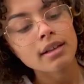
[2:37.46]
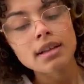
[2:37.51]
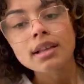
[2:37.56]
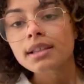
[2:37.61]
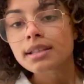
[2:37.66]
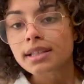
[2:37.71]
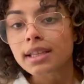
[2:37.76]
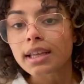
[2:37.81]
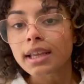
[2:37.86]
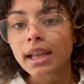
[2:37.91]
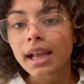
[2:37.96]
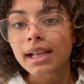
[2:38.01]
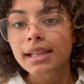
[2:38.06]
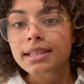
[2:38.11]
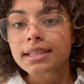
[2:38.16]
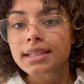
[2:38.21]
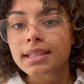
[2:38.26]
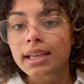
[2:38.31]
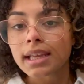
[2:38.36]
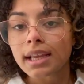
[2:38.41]
So you can
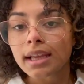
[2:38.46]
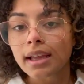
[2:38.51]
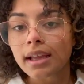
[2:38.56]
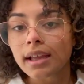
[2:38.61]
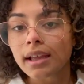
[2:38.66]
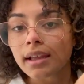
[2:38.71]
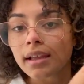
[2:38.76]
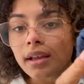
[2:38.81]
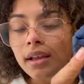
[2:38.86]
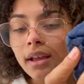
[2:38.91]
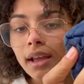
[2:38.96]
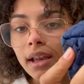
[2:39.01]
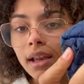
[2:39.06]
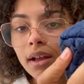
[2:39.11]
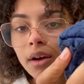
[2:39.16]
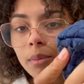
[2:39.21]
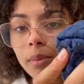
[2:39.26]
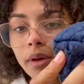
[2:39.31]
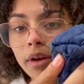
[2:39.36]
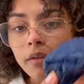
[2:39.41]
see a little
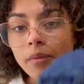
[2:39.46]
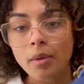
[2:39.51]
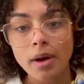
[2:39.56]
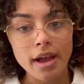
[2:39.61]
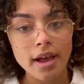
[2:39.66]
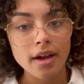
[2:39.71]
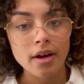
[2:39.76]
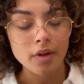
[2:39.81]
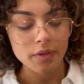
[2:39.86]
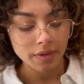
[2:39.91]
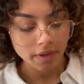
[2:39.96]
bit of wear on